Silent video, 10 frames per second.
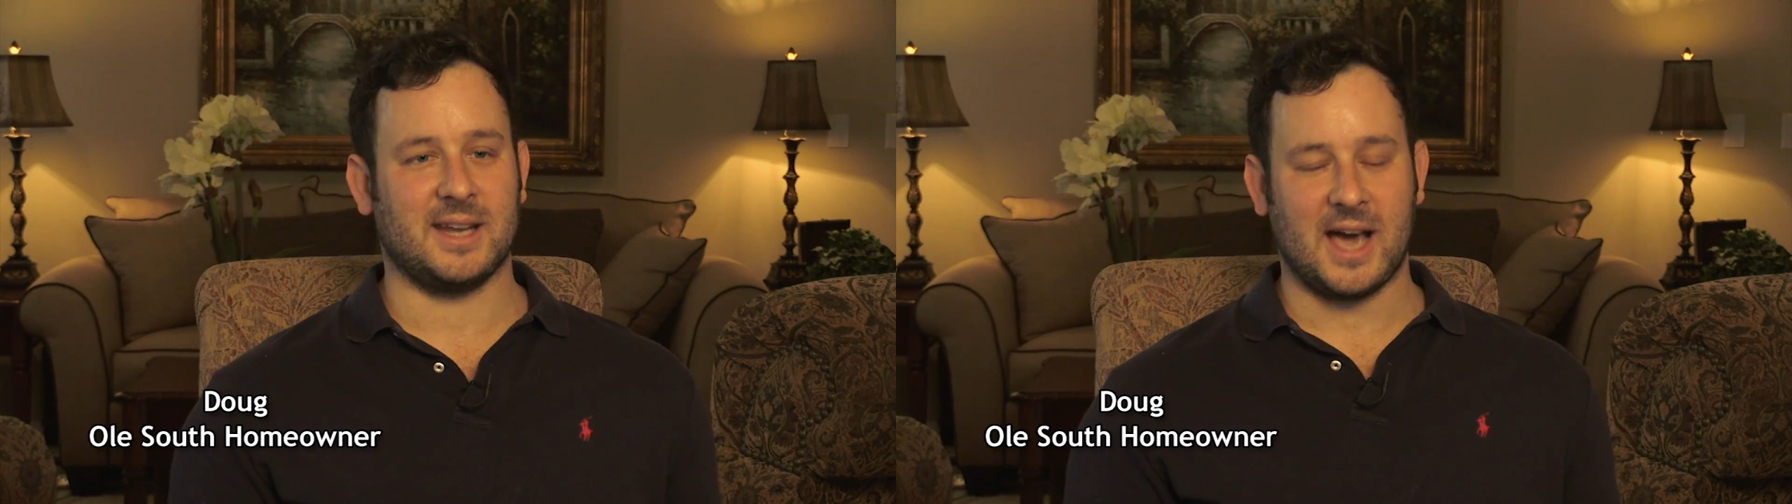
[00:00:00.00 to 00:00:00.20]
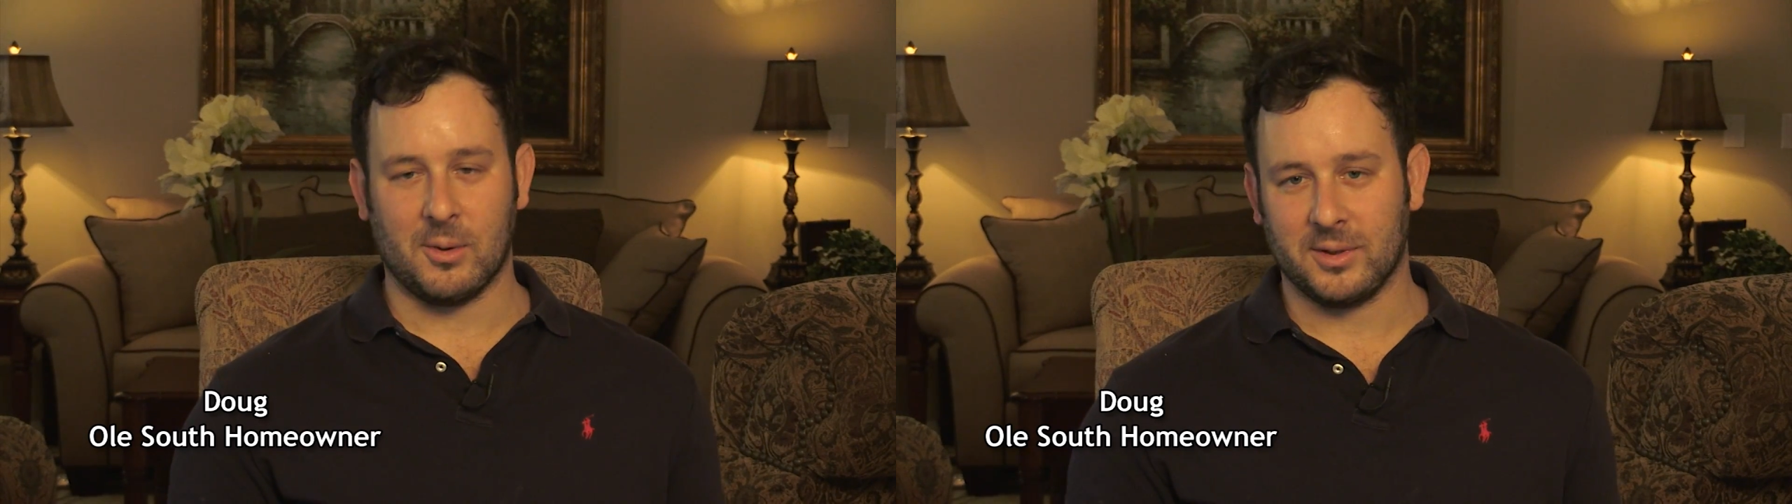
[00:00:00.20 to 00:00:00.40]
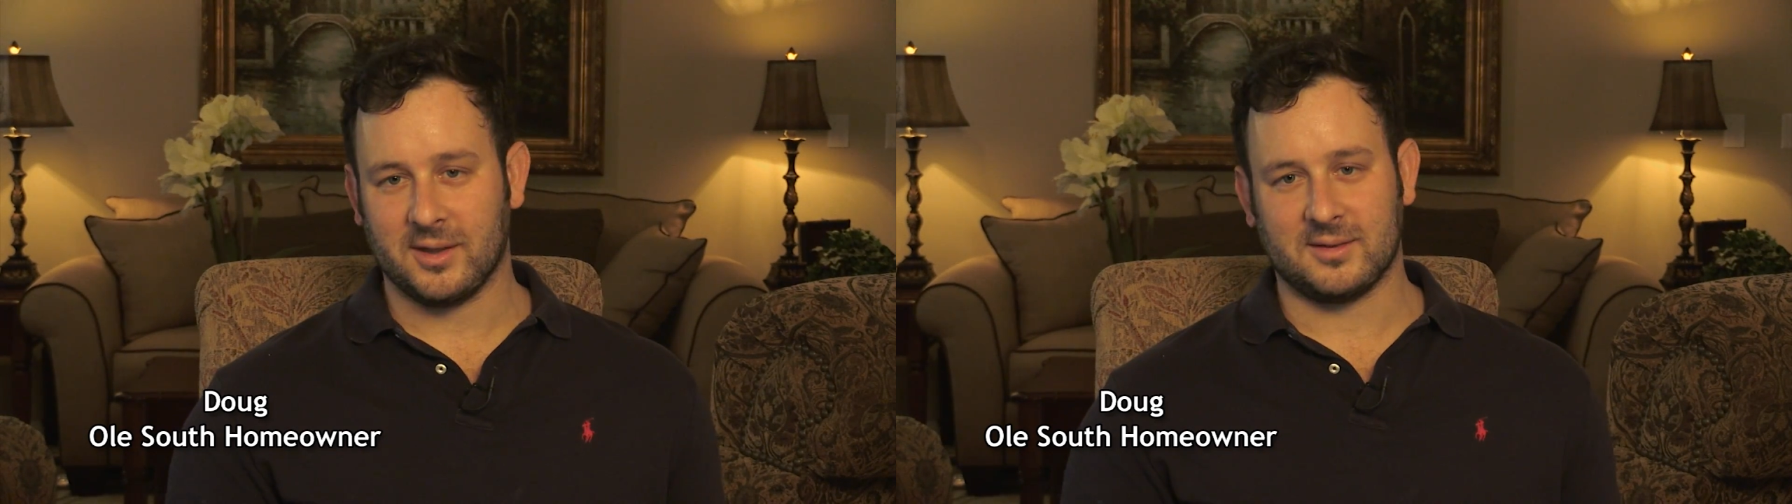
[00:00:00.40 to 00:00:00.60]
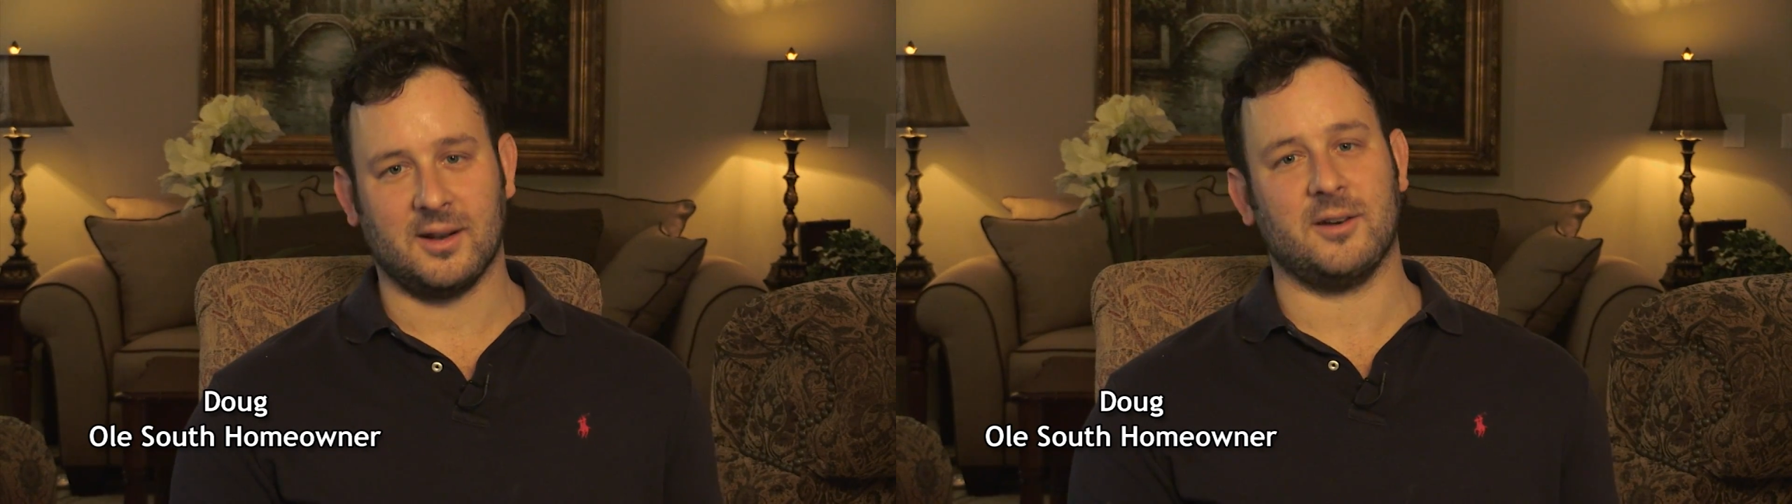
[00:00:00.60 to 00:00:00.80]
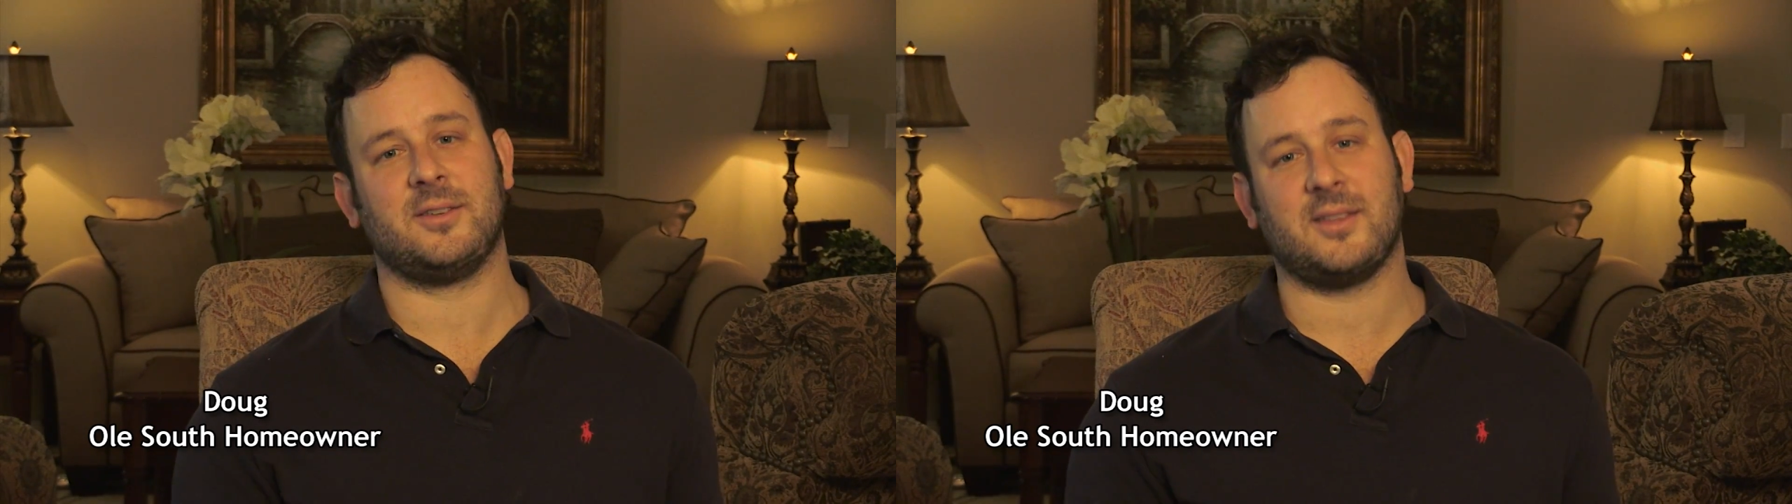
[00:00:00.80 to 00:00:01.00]
down with us
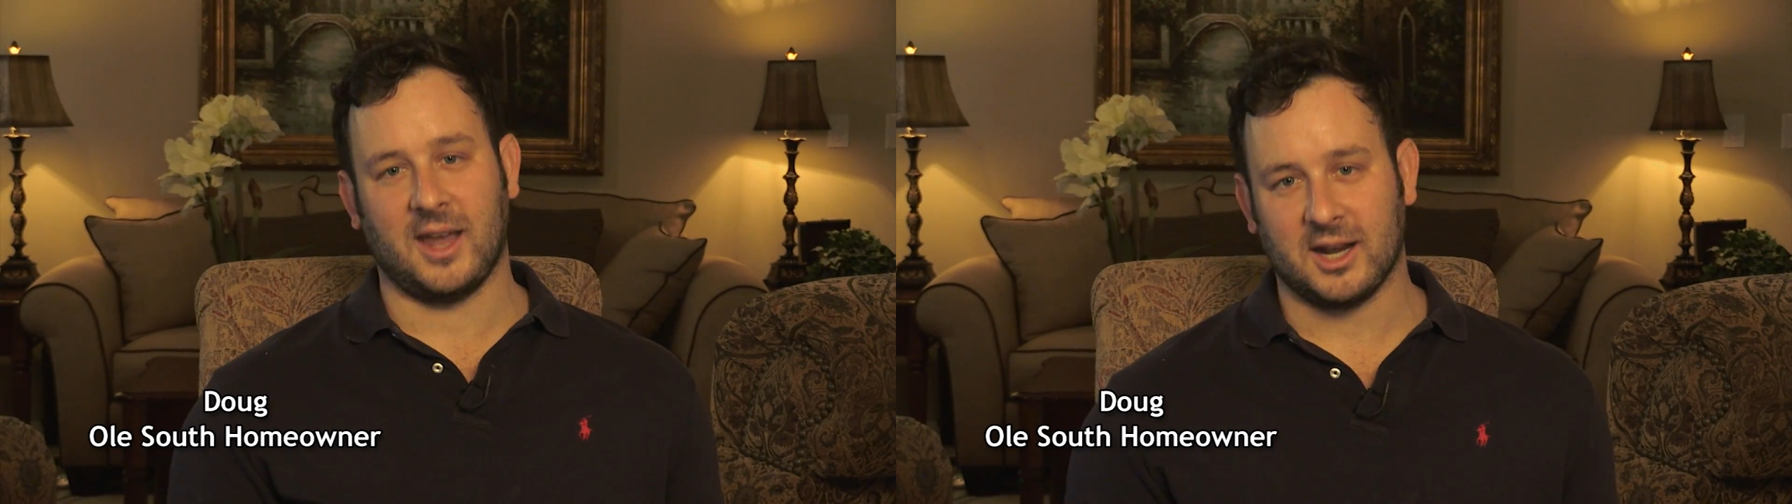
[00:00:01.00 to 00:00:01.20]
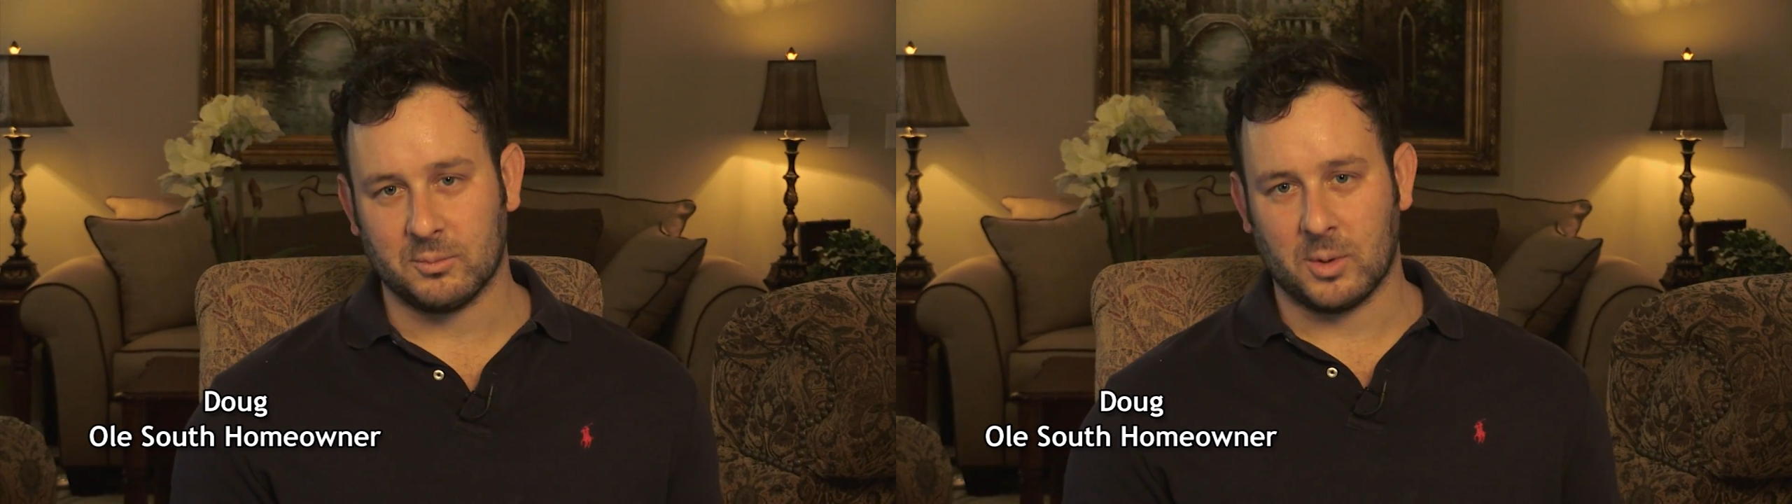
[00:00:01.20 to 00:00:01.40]
and understanding